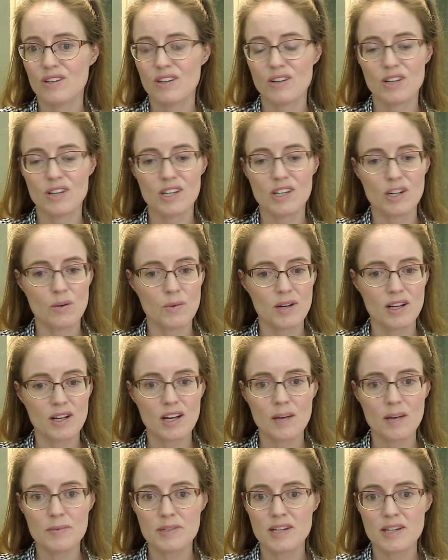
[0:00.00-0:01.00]
you know, when it
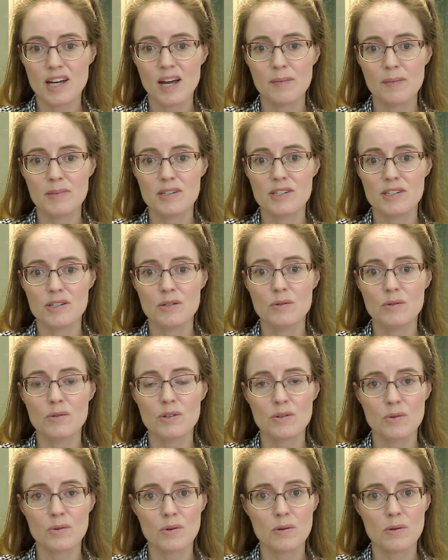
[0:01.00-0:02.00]
comes time to do
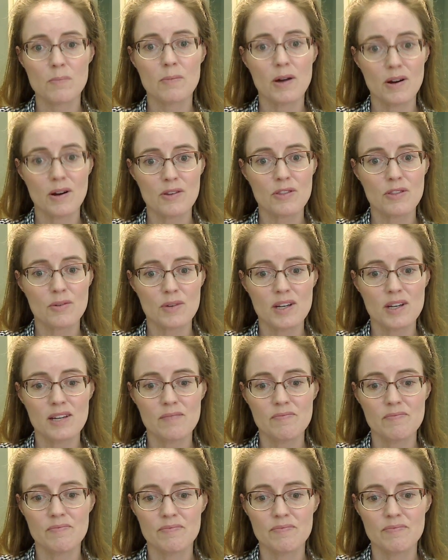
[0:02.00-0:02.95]
your part 3,